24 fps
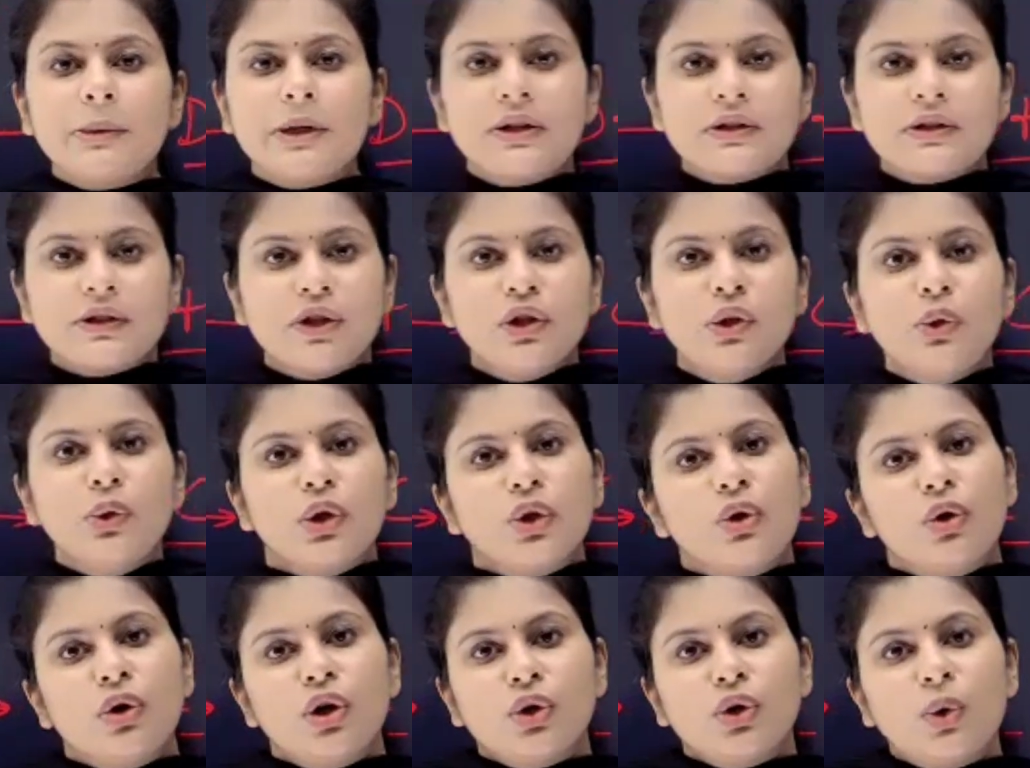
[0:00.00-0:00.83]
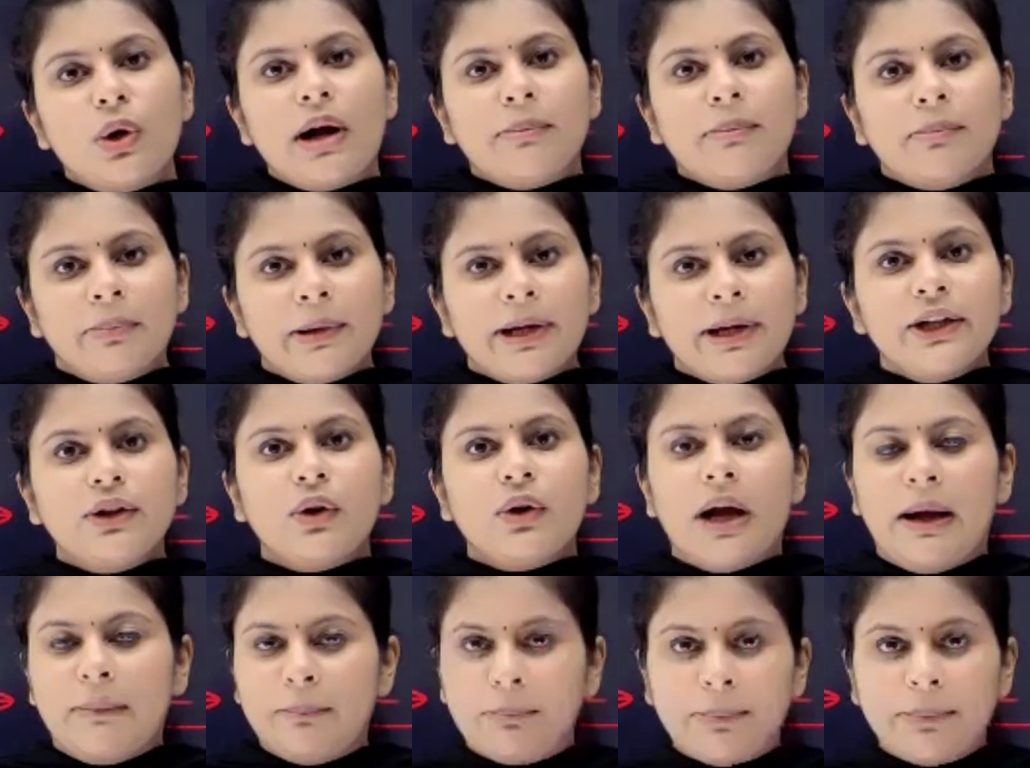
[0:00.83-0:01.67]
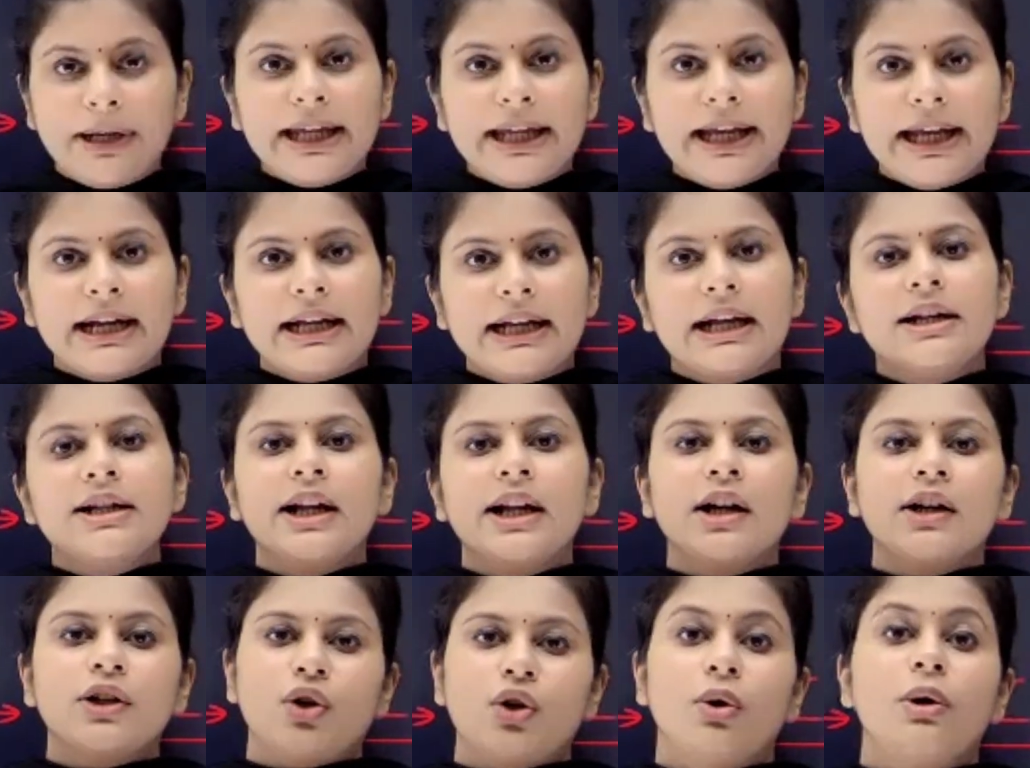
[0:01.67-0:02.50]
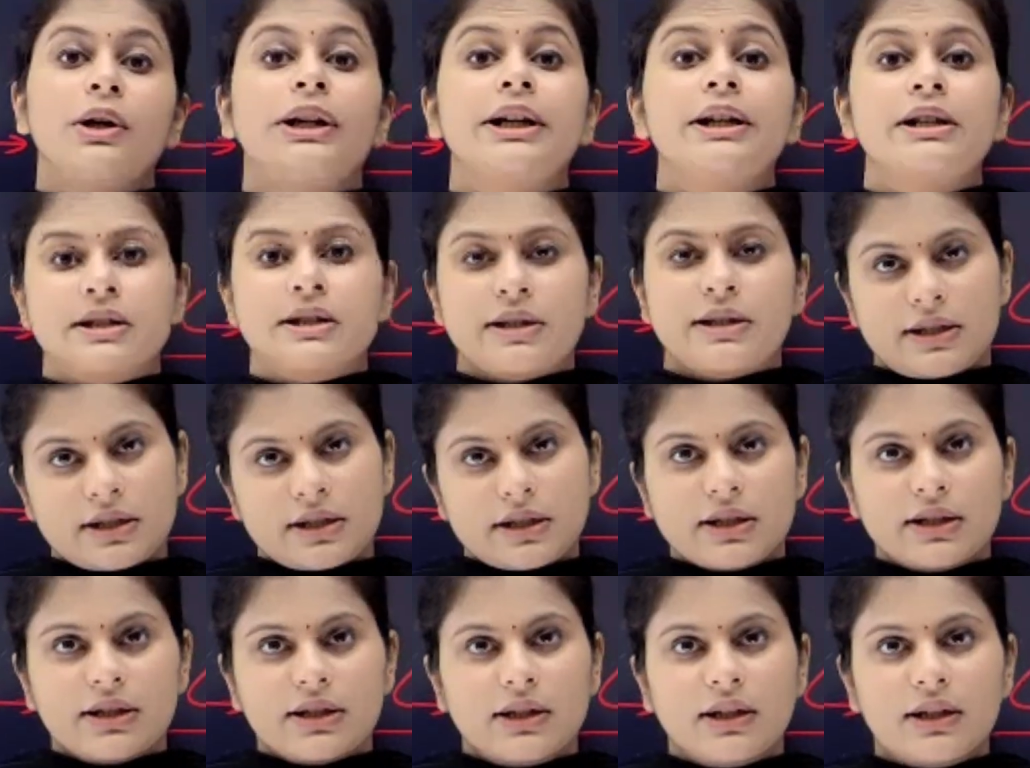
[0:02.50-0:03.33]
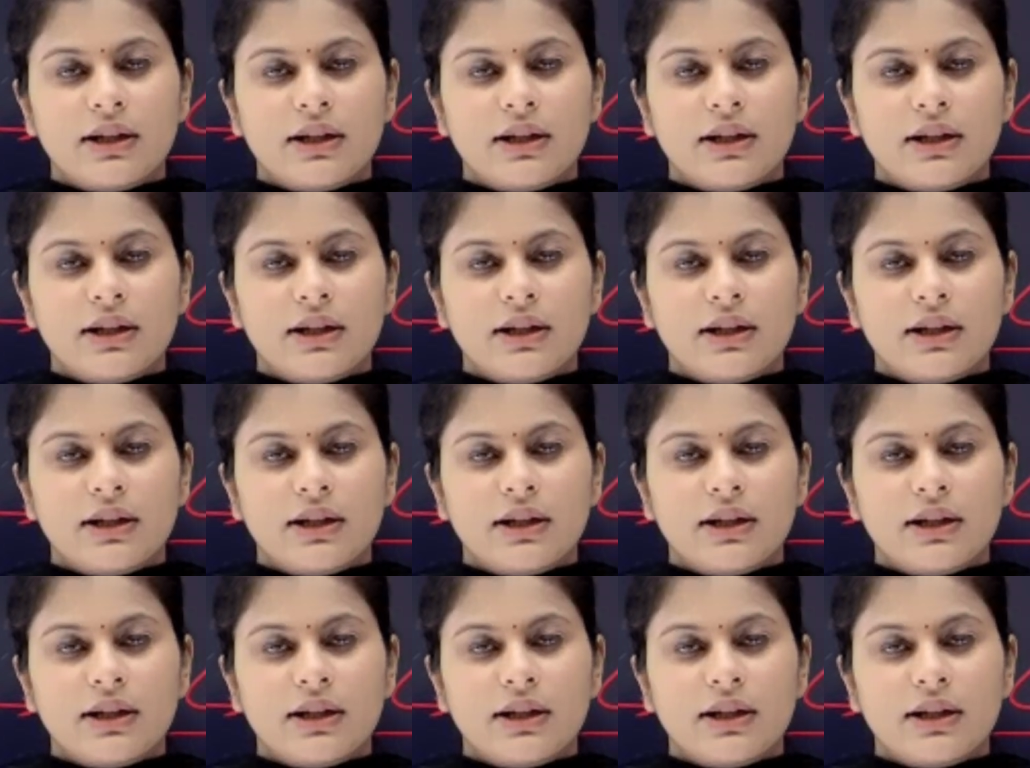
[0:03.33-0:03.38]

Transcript: person who will go to company and conduct audits.